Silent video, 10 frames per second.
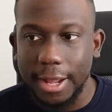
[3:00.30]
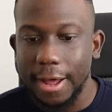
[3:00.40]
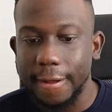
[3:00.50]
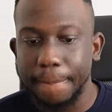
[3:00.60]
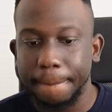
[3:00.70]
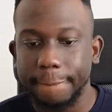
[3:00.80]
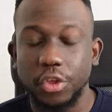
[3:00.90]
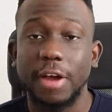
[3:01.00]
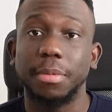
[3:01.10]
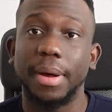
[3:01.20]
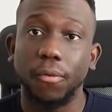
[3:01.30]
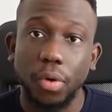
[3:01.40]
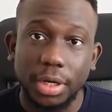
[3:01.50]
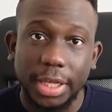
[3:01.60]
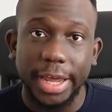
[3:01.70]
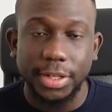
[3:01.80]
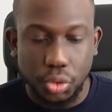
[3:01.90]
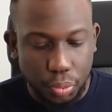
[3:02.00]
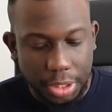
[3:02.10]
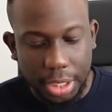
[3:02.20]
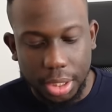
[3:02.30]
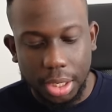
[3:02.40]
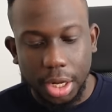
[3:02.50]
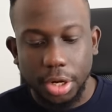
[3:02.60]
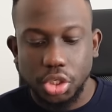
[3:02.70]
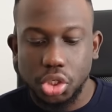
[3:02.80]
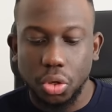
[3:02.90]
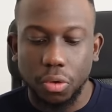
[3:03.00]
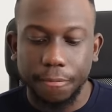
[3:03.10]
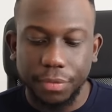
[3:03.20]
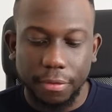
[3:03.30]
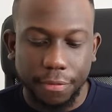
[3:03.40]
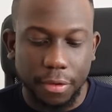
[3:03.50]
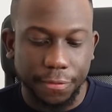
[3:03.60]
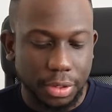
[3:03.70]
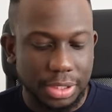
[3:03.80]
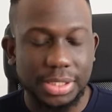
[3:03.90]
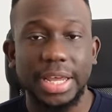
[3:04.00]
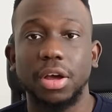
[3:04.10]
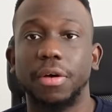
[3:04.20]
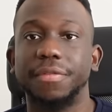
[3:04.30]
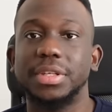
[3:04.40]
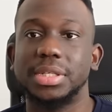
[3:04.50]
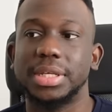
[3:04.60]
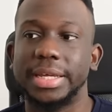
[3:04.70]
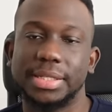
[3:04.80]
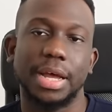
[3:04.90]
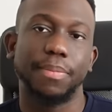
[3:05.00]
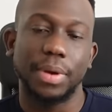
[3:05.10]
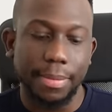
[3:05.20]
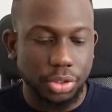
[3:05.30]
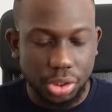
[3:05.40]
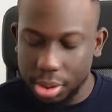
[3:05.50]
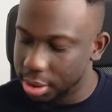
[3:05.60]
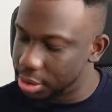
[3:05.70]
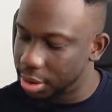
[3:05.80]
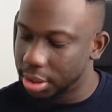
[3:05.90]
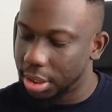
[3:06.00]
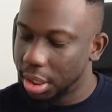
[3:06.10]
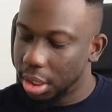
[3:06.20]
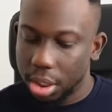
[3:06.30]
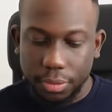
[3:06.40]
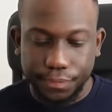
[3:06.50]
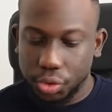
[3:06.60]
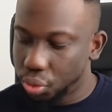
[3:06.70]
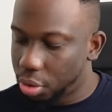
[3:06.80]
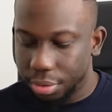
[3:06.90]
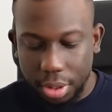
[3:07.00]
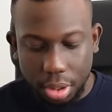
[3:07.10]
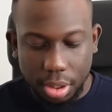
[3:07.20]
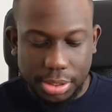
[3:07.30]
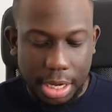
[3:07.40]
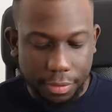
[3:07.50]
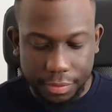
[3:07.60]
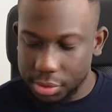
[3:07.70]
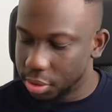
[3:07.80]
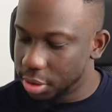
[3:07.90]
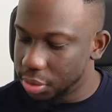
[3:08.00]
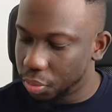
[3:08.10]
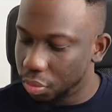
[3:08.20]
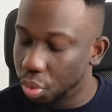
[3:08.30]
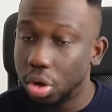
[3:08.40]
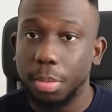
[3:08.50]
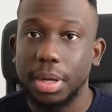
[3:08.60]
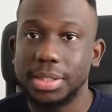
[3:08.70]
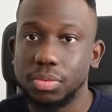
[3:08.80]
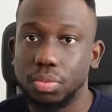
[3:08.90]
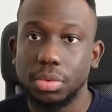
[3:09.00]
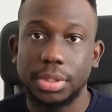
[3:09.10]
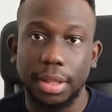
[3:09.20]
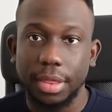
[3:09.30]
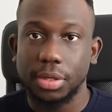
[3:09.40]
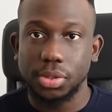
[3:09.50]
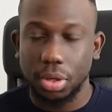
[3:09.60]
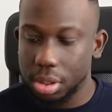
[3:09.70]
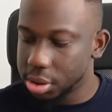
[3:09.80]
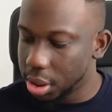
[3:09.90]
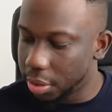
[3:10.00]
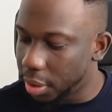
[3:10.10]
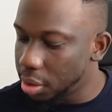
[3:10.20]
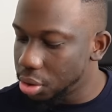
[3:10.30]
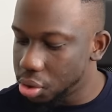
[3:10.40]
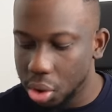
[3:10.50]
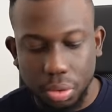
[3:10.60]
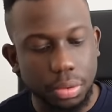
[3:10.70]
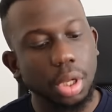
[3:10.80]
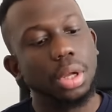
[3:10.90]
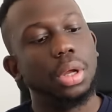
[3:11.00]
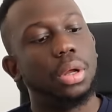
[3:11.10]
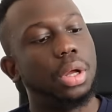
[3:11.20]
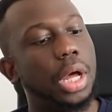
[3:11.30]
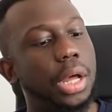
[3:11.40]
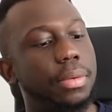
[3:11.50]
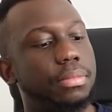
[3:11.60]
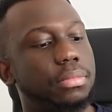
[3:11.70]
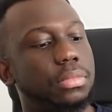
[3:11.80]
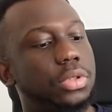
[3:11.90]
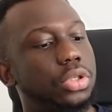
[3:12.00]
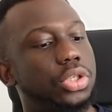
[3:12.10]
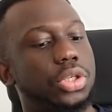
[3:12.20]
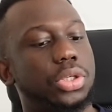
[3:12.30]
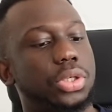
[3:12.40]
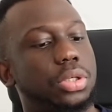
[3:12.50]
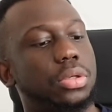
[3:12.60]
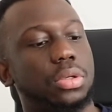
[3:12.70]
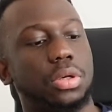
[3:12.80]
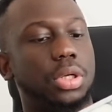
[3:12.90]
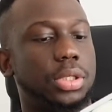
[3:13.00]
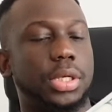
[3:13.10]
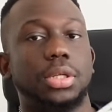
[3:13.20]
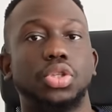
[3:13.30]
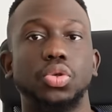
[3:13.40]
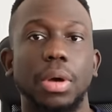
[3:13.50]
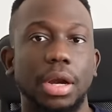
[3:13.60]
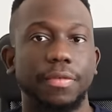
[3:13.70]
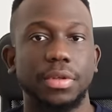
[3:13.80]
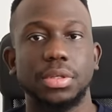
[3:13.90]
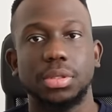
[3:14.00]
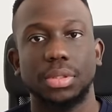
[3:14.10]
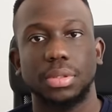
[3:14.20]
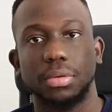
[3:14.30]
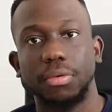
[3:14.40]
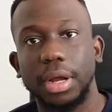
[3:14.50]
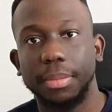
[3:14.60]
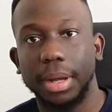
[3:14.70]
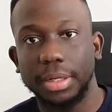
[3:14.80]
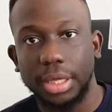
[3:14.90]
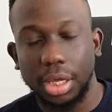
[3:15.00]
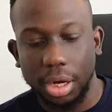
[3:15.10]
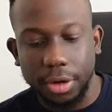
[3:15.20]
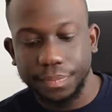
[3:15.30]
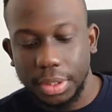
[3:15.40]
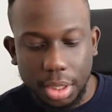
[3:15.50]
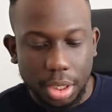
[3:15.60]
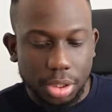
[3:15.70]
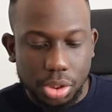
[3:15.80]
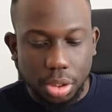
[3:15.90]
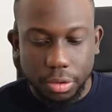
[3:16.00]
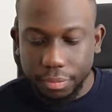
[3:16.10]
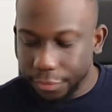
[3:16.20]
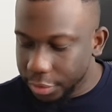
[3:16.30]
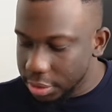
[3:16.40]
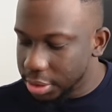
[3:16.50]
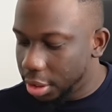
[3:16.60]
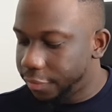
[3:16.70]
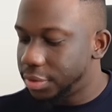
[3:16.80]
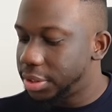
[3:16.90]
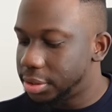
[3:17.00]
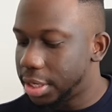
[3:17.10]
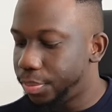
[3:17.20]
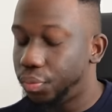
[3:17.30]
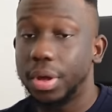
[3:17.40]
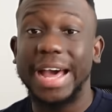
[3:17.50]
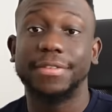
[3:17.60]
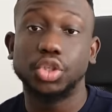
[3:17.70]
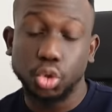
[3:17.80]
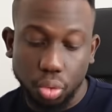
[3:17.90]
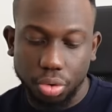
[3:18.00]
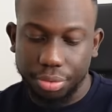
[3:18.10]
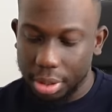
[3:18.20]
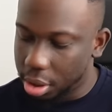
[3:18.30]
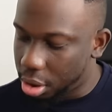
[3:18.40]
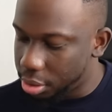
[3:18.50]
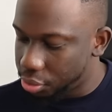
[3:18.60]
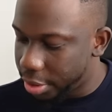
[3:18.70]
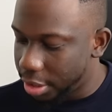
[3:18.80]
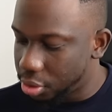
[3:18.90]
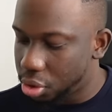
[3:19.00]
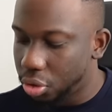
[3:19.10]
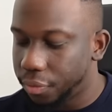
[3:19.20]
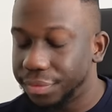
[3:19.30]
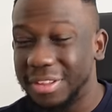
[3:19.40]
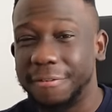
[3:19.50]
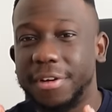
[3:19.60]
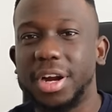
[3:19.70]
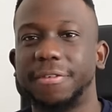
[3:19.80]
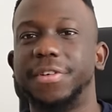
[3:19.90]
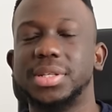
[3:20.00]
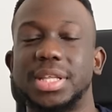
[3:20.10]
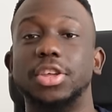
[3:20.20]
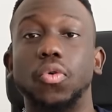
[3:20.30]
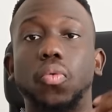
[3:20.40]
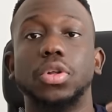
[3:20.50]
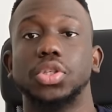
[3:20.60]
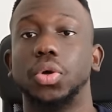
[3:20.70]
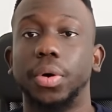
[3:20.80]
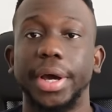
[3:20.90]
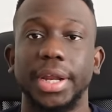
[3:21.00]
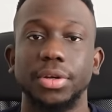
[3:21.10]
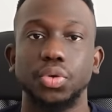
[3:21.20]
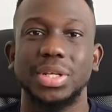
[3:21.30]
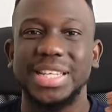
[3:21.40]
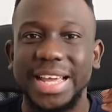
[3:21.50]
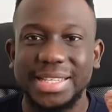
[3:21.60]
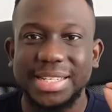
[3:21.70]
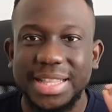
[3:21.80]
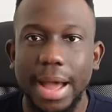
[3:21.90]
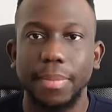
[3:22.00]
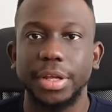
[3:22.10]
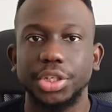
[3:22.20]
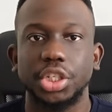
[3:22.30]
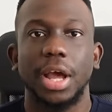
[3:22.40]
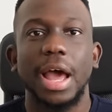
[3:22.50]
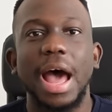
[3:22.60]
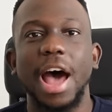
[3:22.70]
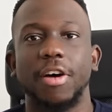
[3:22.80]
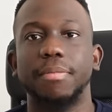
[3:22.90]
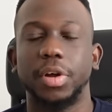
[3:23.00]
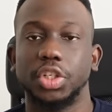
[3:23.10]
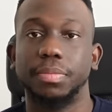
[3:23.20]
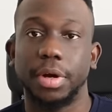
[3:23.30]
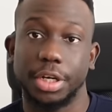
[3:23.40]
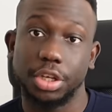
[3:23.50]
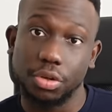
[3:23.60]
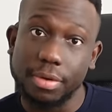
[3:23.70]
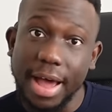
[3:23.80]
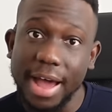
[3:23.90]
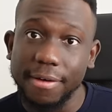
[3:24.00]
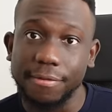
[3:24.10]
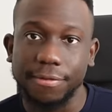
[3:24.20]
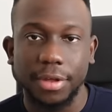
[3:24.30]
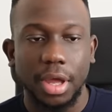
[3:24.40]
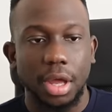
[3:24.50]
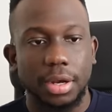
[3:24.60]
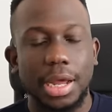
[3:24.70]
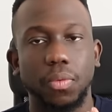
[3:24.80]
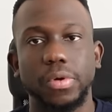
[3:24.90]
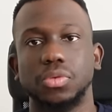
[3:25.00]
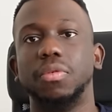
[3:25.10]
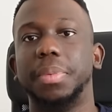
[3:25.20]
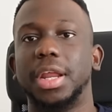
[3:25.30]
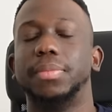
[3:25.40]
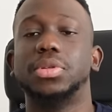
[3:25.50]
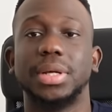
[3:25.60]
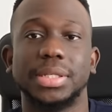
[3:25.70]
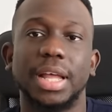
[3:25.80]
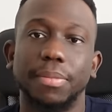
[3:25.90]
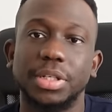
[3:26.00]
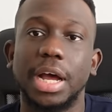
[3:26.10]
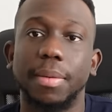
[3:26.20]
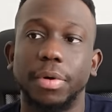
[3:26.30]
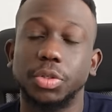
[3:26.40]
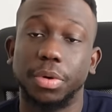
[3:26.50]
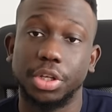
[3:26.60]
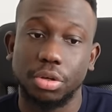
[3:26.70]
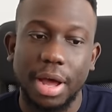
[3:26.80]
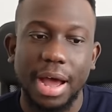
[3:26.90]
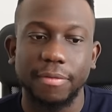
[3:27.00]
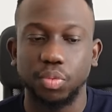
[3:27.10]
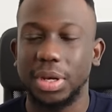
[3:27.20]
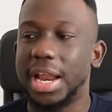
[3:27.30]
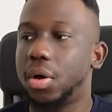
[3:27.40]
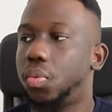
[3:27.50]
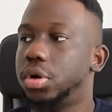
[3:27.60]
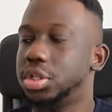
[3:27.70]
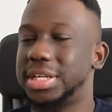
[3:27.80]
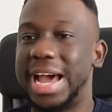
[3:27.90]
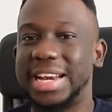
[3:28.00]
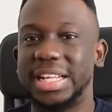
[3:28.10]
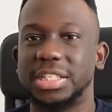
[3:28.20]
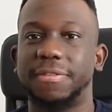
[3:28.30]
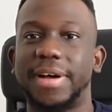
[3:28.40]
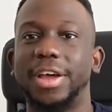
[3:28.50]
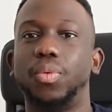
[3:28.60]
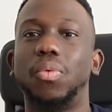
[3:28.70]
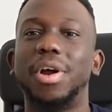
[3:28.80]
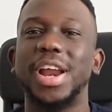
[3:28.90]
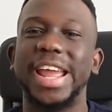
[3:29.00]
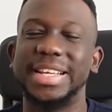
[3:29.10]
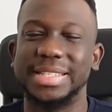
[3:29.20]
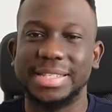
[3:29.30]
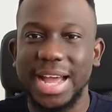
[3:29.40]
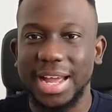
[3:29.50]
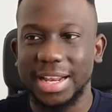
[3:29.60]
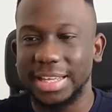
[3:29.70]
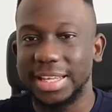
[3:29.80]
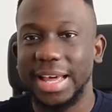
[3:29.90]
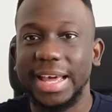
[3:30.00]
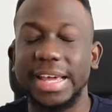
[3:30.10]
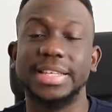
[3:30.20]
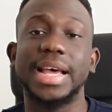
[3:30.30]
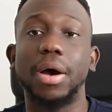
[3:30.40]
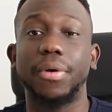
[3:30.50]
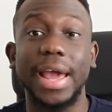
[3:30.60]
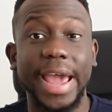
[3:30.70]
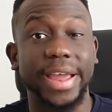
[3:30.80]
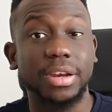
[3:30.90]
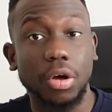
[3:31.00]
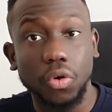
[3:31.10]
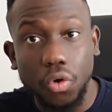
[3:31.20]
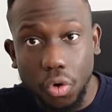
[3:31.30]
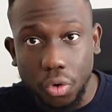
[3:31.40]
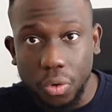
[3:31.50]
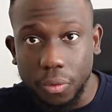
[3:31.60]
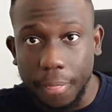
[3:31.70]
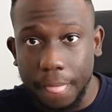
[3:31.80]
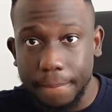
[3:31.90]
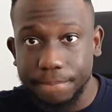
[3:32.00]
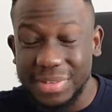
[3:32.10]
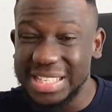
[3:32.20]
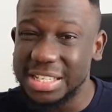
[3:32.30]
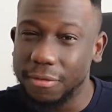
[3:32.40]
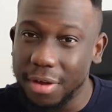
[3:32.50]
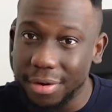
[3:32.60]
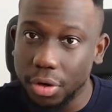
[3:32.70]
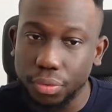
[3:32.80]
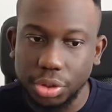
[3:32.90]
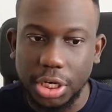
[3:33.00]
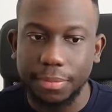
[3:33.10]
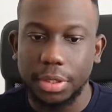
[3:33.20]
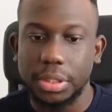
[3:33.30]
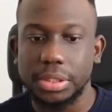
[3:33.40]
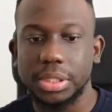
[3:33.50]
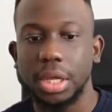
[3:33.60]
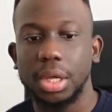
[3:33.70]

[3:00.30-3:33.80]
um, you have about 1k 2k so for the sake of this example i'm just going to take 200 dollars out of this so this we, we got about ten thousand dollars here right so um, it's just we're going to take 2 out of this right about here. So for the sake of this example, we have $200, right? So the very first thing you want to go ahead and do is establish how much money you have. Now, once we've been able to establish how much money you have, we now want to identify where exactly is our end goal. This is very crucial because